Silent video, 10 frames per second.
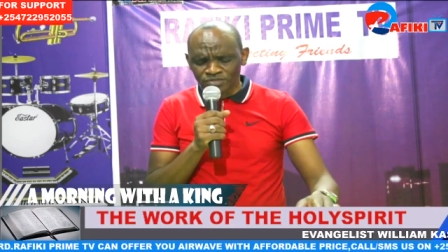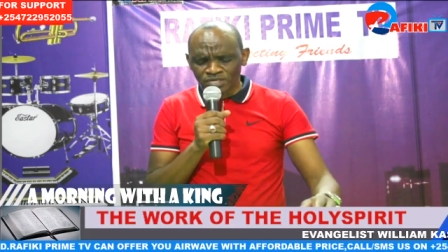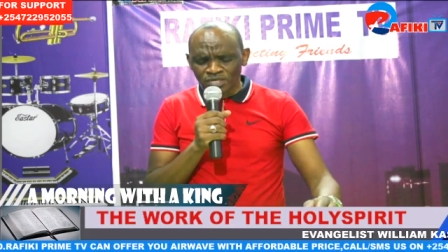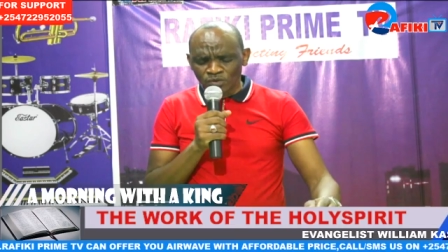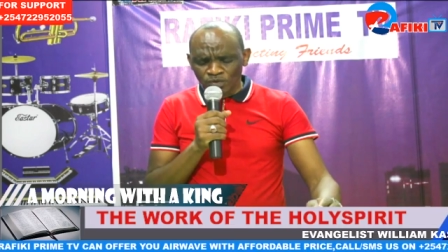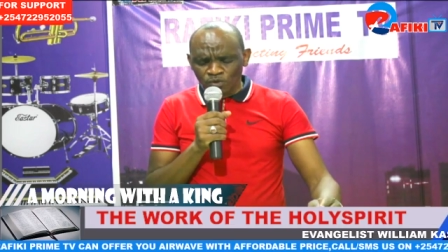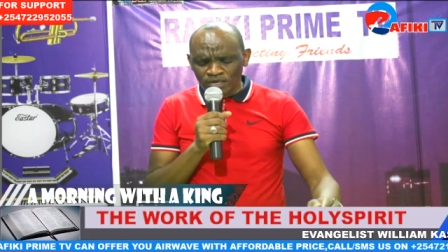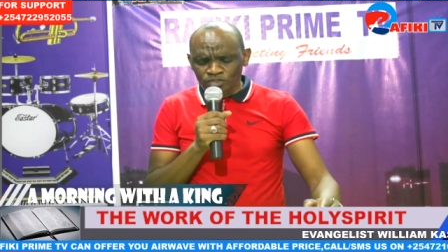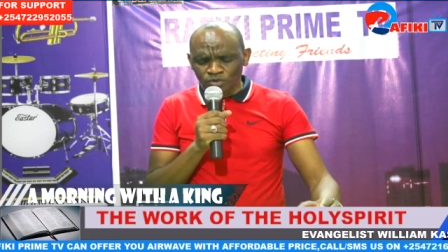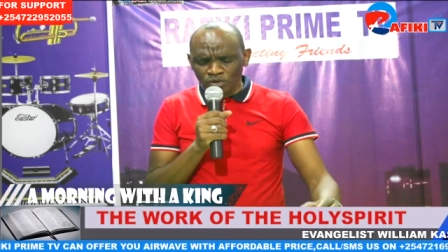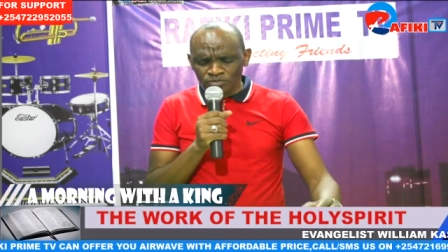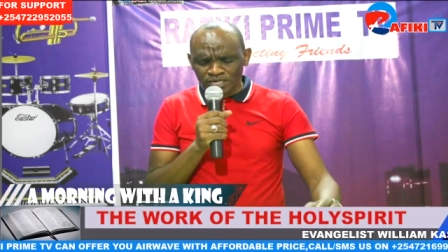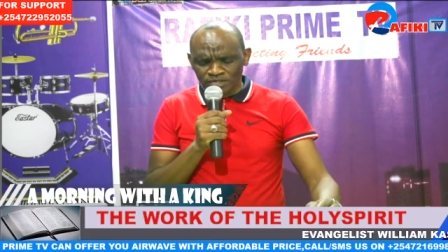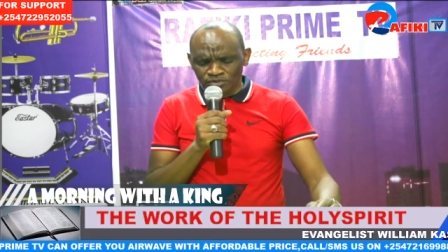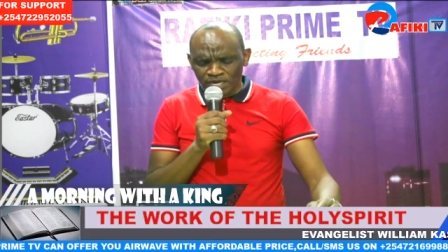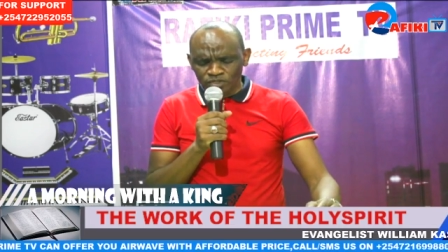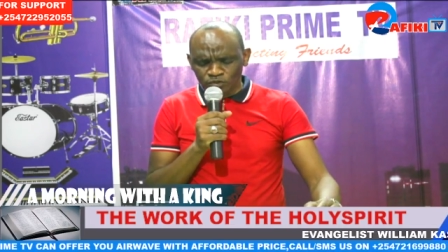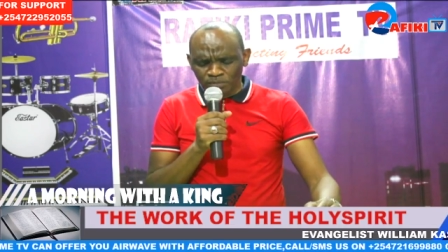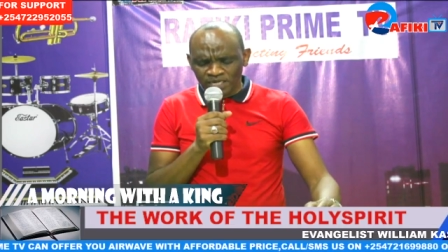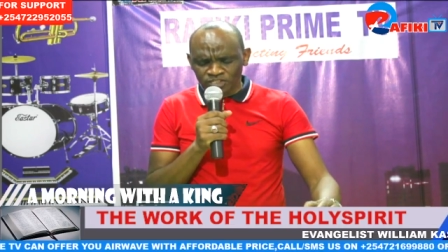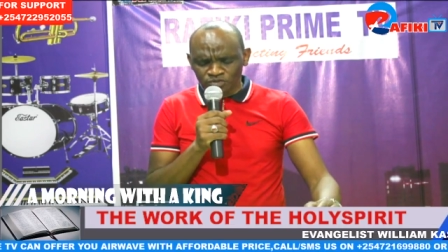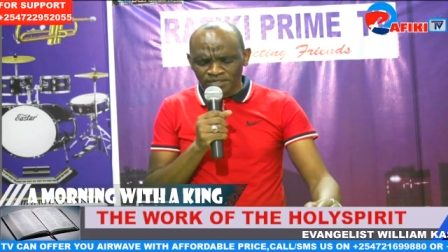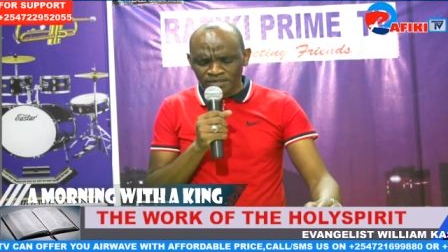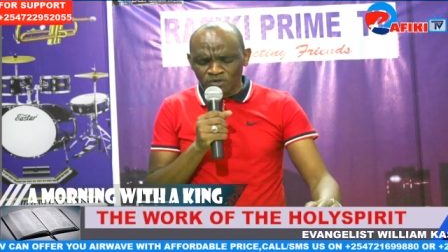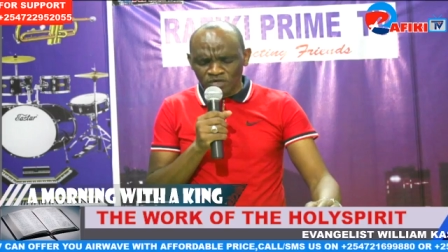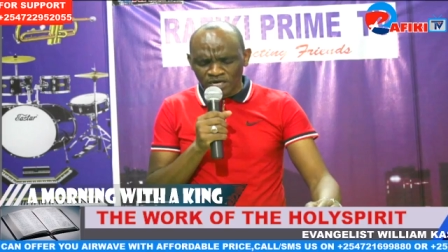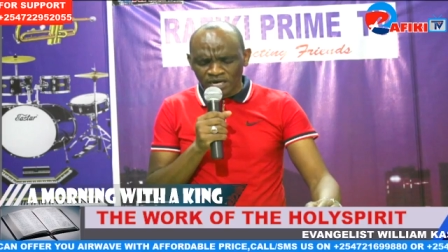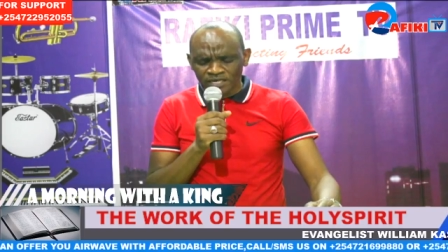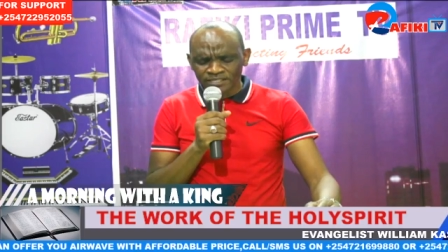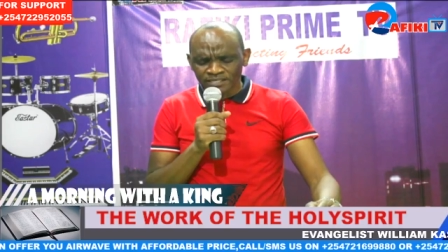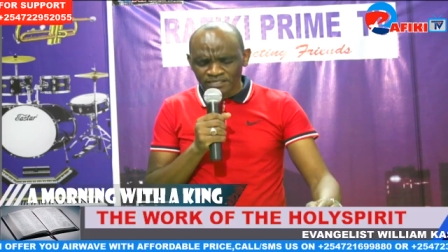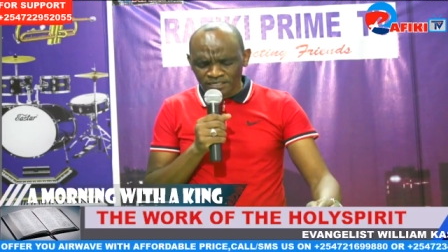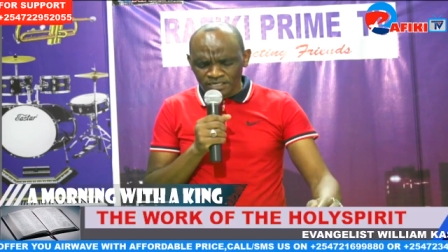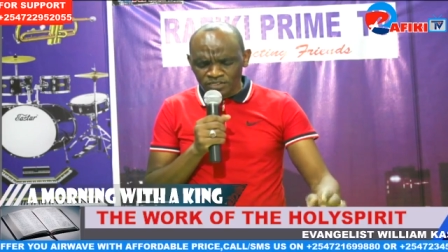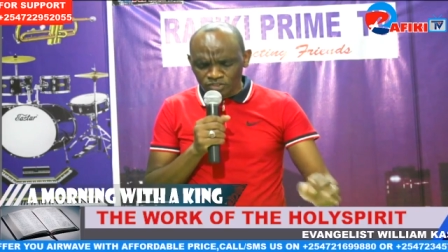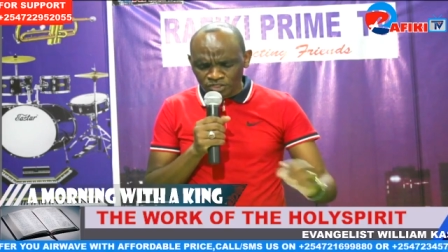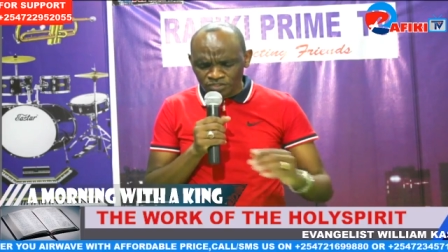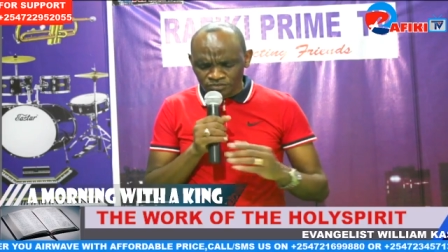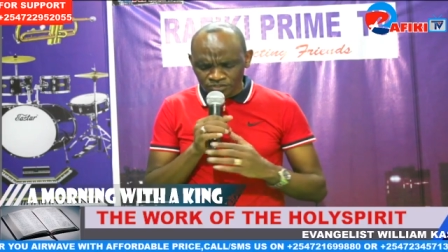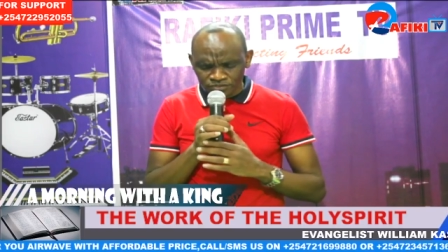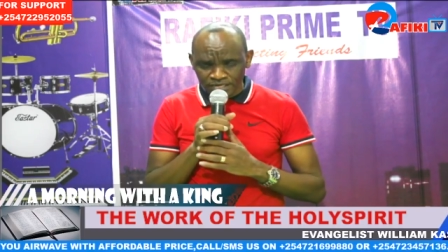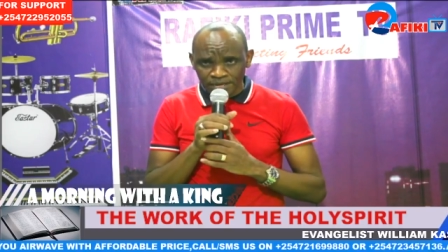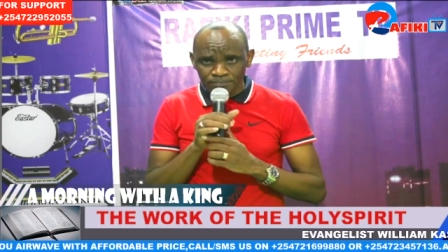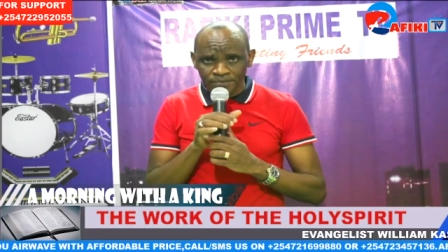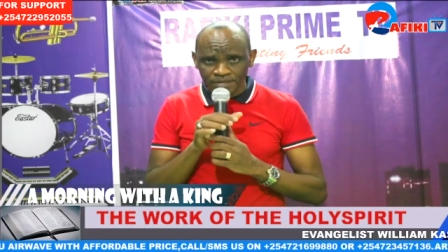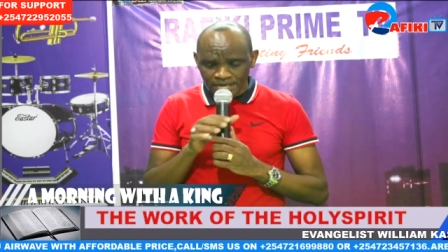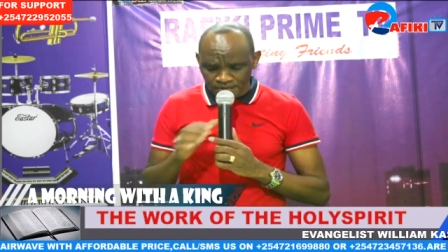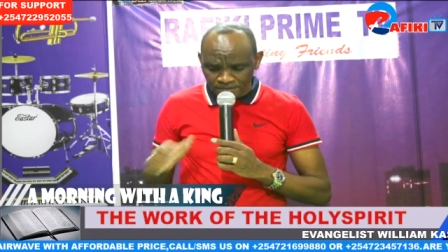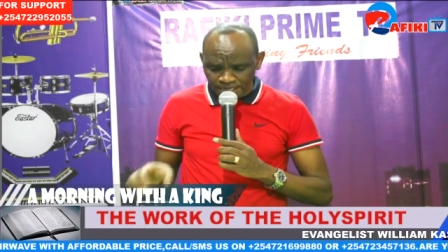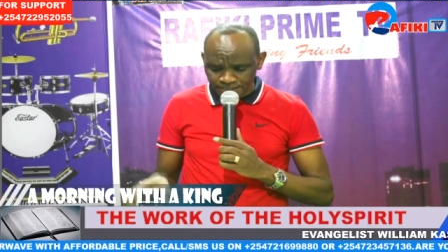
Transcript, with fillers: We want to honor you and to bless your name, O God, in Jesus' name. Amen.